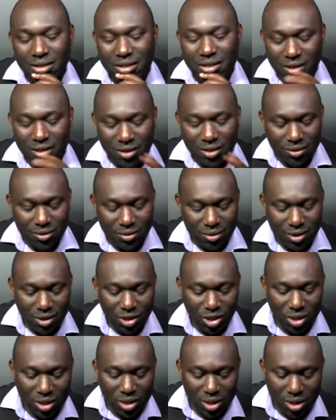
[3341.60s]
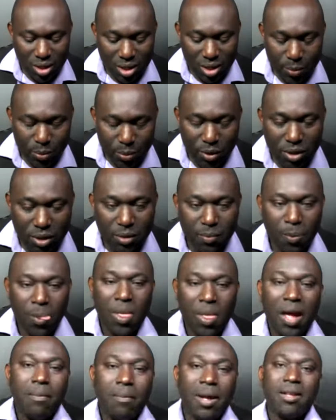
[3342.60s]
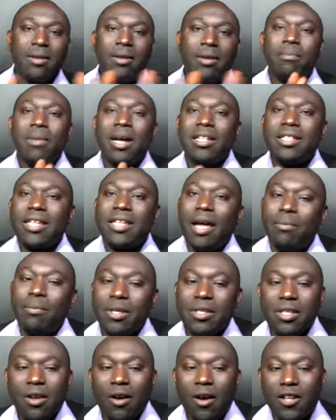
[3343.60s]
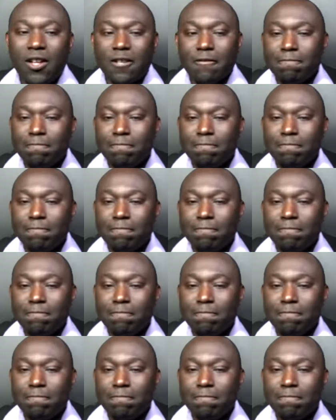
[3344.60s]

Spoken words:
Oh, Jesus, help us. My time is gone.